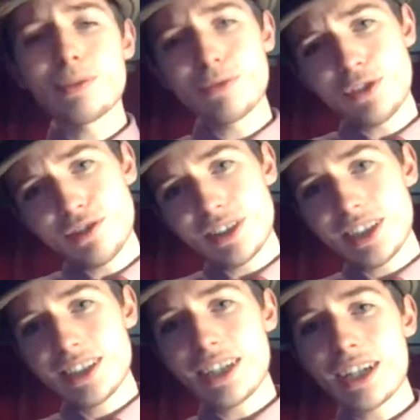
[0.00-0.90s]
further I
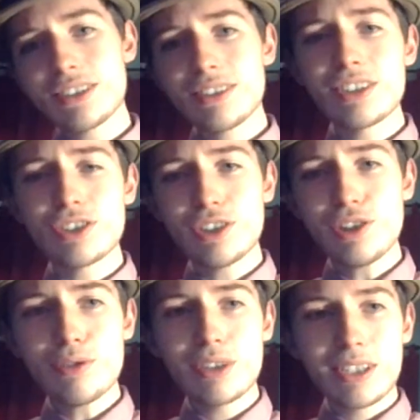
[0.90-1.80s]
did this
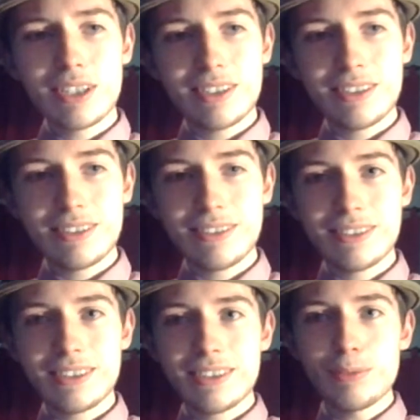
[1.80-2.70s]
show,
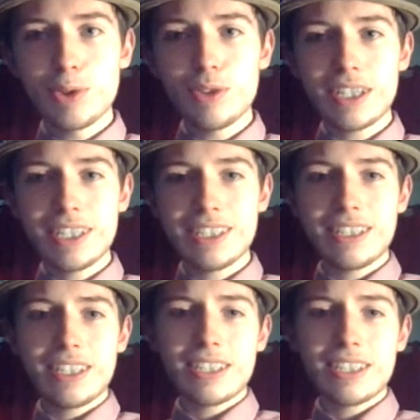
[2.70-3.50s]
the